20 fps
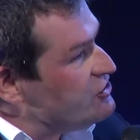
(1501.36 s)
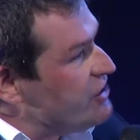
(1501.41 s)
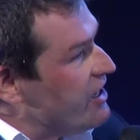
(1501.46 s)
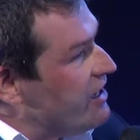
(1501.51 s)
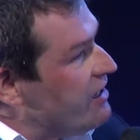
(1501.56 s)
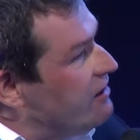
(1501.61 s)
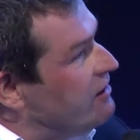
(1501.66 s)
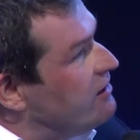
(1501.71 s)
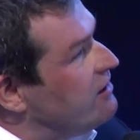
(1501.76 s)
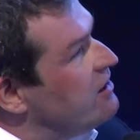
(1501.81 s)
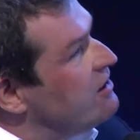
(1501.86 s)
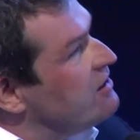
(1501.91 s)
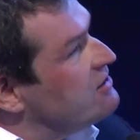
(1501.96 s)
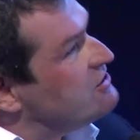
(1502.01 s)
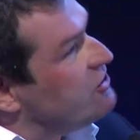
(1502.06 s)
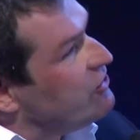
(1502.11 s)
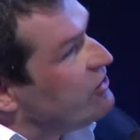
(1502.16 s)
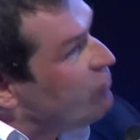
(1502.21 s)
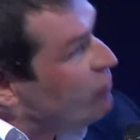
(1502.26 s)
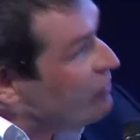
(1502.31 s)
channel. Mm.
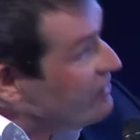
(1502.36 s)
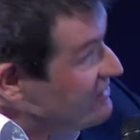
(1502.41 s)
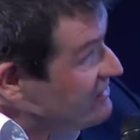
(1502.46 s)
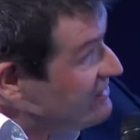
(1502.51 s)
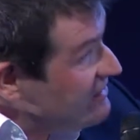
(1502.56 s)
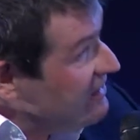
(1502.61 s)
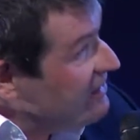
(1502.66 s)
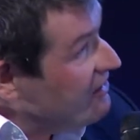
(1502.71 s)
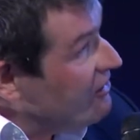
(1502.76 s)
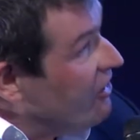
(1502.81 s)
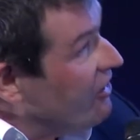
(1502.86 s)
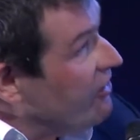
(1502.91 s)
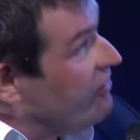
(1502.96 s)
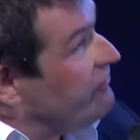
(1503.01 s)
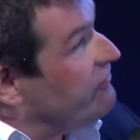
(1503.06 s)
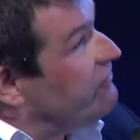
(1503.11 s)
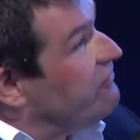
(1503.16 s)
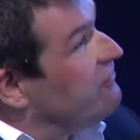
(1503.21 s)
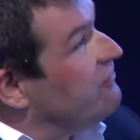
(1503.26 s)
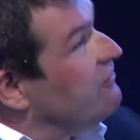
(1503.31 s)
So you will see a lot
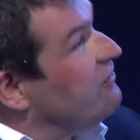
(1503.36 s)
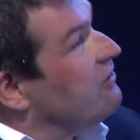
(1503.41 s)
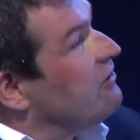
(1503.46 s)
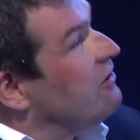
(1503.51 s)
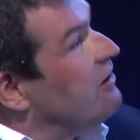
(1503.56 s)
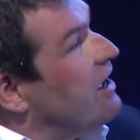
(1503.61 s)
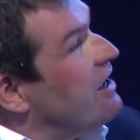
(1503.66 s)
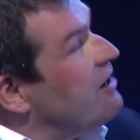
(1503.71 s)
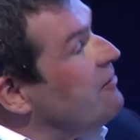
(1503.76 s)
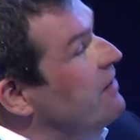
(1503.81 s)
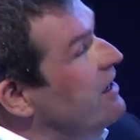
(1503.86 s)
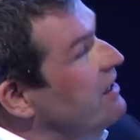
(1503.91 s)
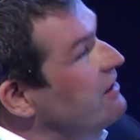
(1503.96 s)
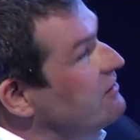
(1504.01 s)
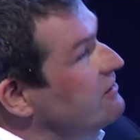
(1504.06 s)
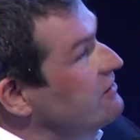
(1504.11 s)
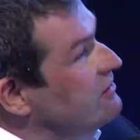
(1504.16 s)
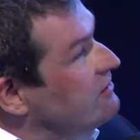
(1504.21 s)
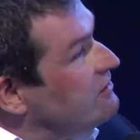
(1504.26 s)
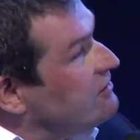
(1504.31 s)
of
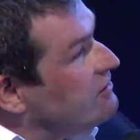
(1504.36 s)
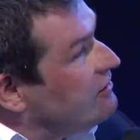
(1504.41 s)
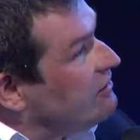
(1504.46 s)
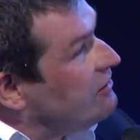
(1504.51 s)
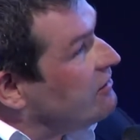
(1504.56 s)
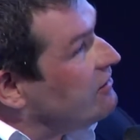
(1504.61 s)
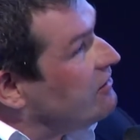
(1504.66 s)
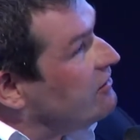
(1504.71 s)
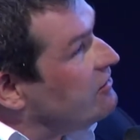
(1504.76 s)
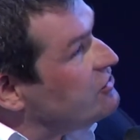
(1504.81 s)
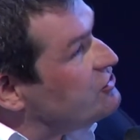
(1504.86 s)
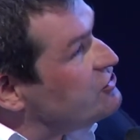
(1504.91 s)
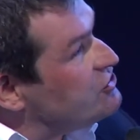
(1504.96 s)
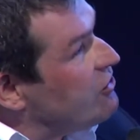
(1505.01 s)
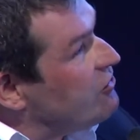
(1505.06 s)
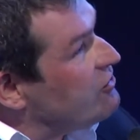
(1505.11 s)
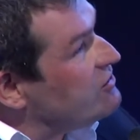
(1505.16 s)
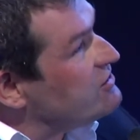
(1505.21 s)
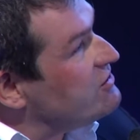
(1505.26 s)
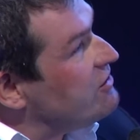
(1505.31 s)
animated
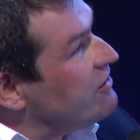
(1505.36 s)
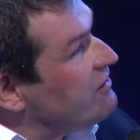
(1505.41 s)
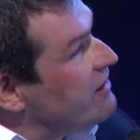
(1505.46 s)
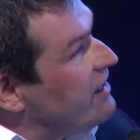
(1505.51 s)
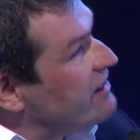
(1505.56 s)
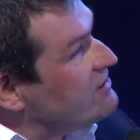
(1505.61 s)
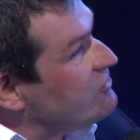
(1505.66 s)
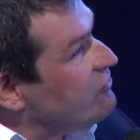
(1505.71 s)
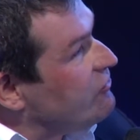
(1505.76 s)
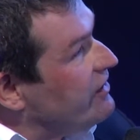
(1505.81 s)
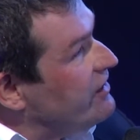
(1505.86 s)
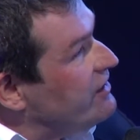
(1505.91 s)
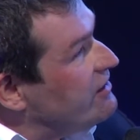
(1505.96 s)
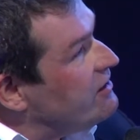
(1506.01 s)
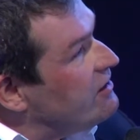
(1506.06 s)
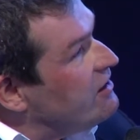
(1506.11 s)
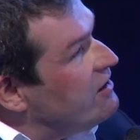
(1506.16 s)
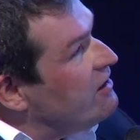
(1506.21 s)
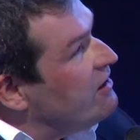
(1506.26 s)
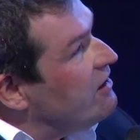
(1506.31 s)
shows on that grid,
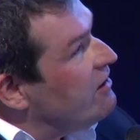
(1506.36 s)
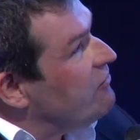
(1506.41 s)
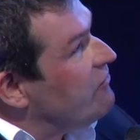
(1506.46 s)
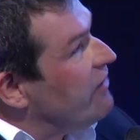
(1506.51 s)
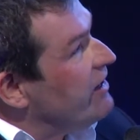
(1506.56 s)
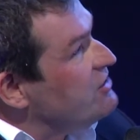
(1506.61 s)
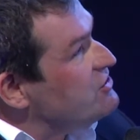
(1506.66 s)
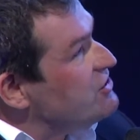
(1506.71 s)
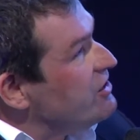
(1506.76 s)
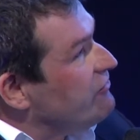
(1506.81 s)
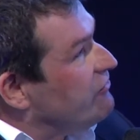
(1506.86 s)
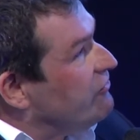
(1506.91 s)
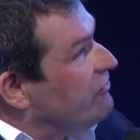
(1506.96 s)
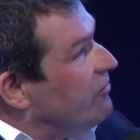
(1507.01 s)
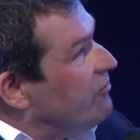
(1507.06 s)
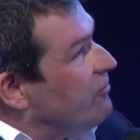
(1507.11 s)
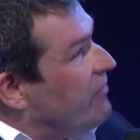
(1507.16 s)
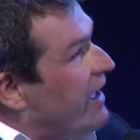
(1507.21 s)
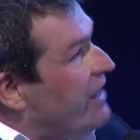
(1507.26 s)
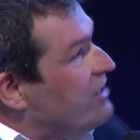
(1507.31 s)
ranging
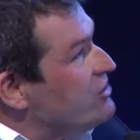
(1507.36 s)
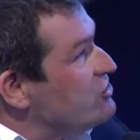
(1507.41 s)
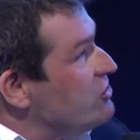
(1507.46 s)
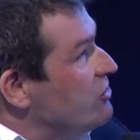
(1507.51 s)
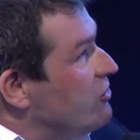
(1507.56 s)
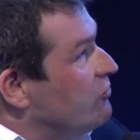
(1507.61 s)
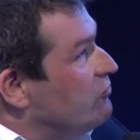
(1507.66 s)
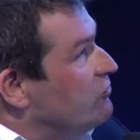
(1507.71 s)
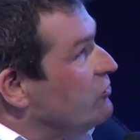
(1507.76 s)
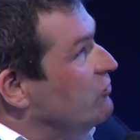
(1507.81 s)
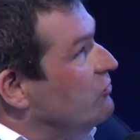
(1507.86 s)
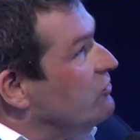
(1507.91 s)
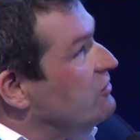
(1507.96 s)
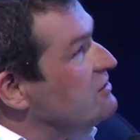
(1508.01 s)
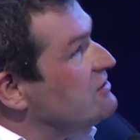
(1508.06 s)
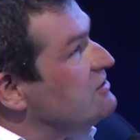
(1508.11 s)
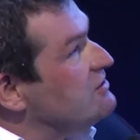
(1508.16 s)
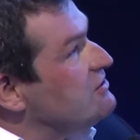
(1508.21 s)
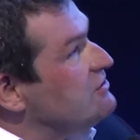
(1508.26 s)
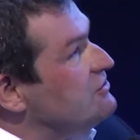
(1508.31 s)
from Angelo
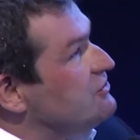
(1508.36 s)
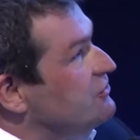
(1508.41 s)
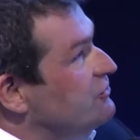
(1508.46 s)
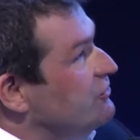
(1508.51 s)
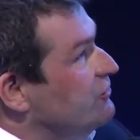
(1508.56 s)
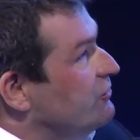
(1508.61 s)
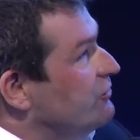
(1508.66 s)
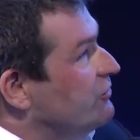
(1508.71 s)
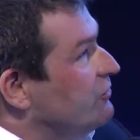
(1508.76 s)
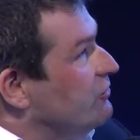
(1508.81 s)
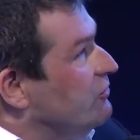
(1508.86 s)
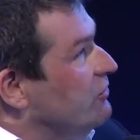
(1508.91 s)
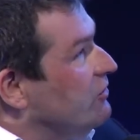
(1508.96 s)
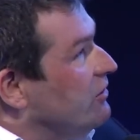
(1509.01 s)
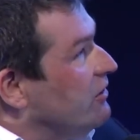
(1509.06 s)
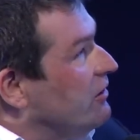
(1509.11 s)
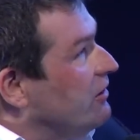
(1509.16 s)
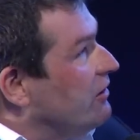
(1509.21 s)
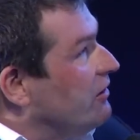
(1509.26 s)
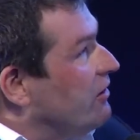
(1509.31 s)
Rules to
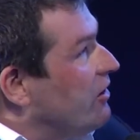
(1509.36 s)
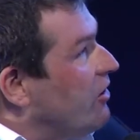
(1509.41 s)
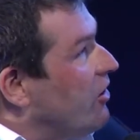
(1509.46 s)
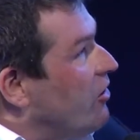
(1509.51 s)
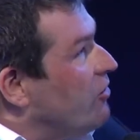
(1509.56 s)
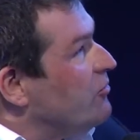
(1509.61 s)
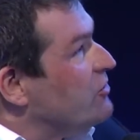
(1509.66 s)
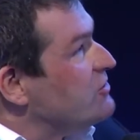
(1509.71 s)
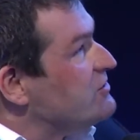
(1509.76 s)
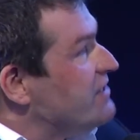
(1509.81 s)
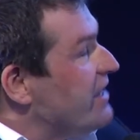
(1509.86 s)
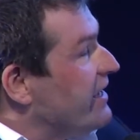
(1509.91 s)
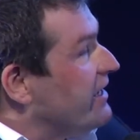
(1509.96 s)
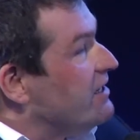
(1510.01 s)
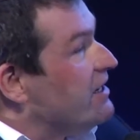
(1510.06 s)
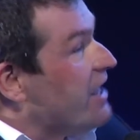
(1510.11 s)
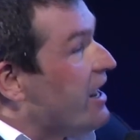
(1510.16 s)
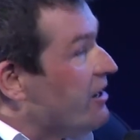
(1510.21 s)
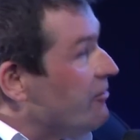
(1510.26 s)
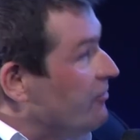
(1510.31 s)
Almost
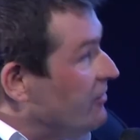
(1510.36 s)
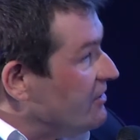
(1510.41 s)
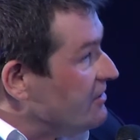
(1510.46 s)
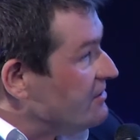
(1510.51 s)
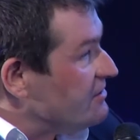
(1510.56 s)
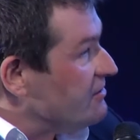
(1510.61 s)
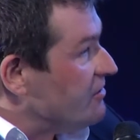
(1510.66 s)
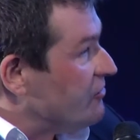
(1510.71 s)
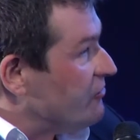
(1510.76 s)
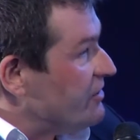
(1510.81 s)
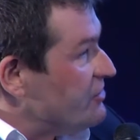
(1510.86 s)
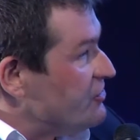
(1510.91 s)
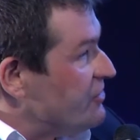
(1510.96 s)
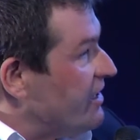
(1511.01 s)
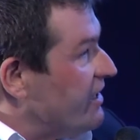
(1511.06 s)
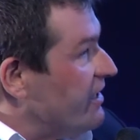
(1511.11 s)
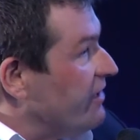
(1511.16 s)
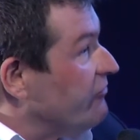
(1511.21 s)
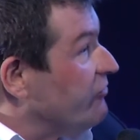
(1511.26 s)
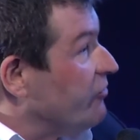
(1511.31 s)
Naked Animals,
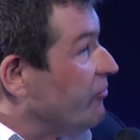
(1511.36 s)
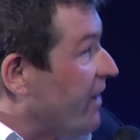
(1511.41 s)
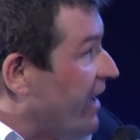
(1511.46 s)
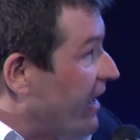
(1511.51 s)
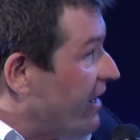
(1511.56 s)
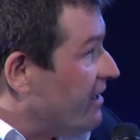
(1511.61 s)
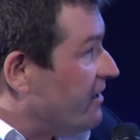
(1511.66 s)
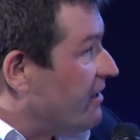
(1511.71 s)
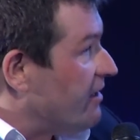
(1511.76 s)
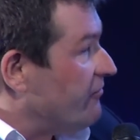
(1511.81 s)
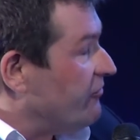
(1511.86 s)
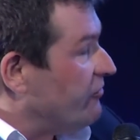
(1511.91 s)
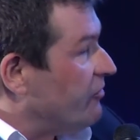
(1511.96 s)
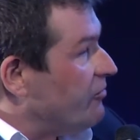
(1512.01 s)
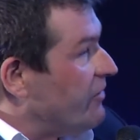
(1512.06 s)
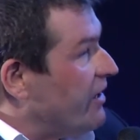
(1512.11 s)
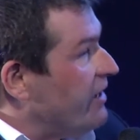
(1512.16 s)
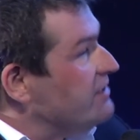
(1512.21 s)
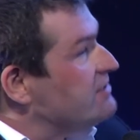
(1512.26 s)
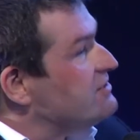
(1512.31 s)
originating from Canada,
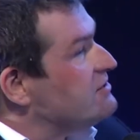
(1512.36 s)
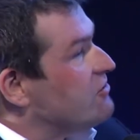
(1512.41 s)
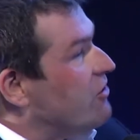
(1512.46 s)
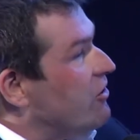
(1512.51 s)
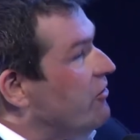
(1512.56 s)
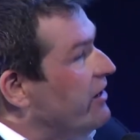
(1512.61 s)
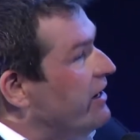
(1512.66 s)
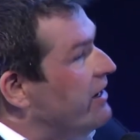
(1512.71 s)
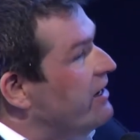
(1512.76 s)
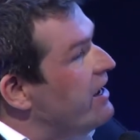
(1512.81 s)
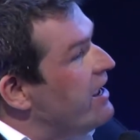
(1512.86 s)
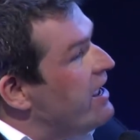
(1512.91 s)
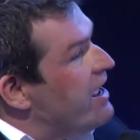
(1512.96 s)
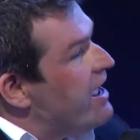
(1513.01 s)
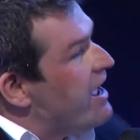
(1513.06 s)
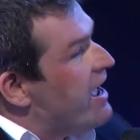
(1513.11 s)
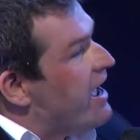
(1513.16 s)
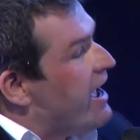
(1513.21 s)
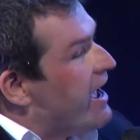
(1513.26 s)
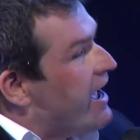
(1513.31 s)
from Nine Story.
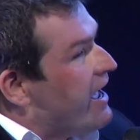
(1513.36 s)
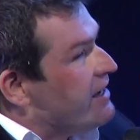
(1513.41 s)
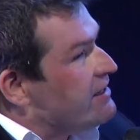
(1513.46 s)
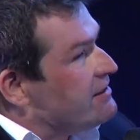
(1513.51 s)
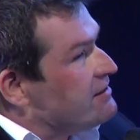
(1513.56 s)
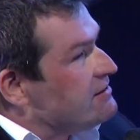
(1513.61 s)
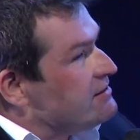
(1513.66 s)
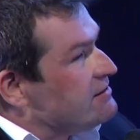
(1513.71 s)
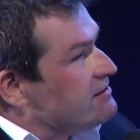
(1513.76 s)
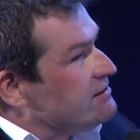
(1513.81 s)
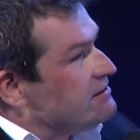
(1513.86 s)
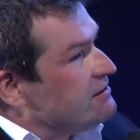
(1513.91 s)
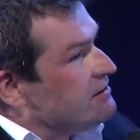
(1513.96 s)
And